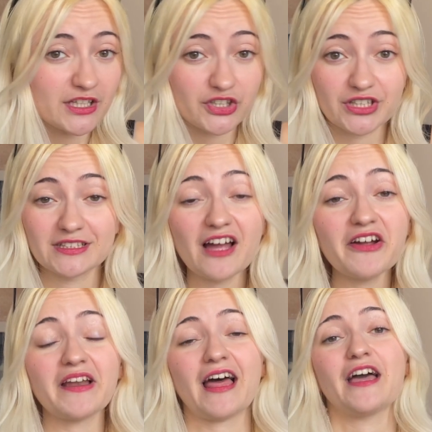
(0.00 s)
her entire
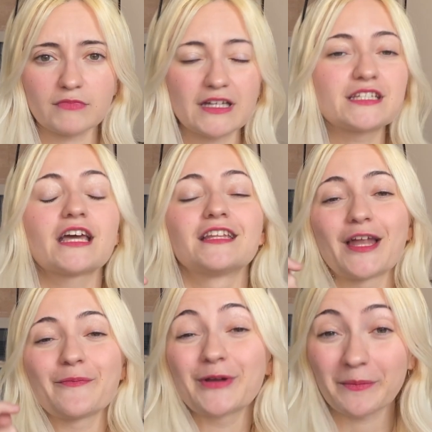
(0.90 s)
life, and she ended
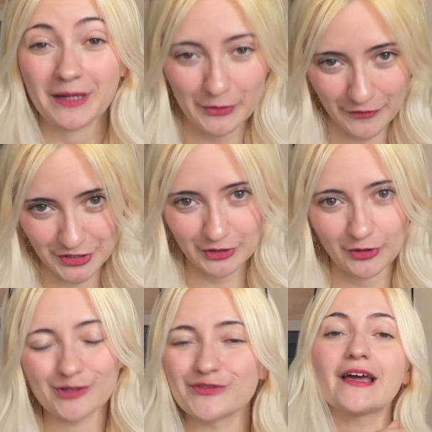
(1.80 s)
up becoming a professional
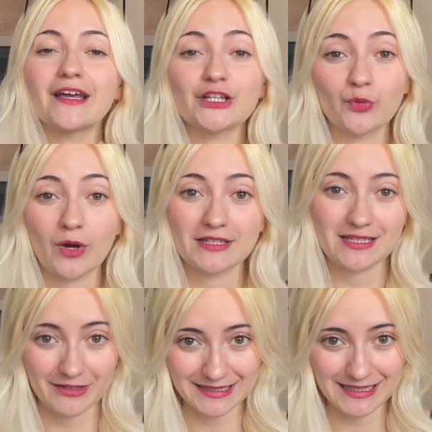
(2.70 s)
golfer in
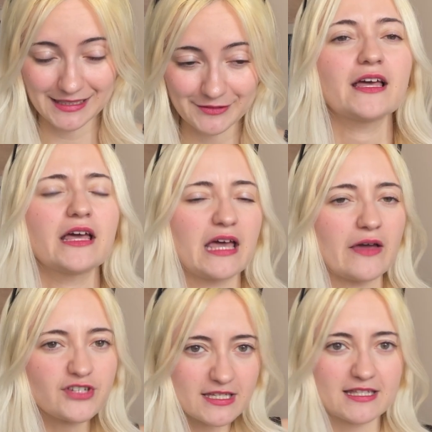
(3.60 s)
2017. Ever
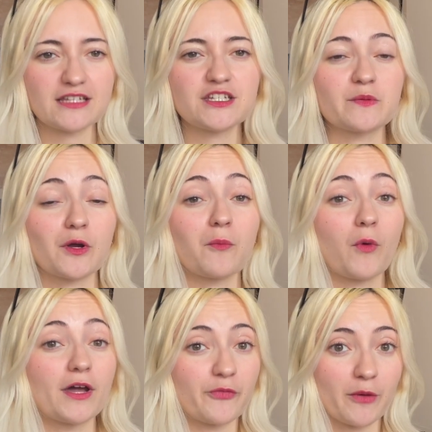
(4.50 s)
since then, she's become
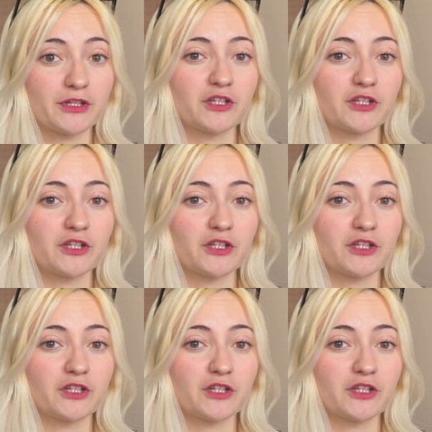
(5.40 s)
quite a prominent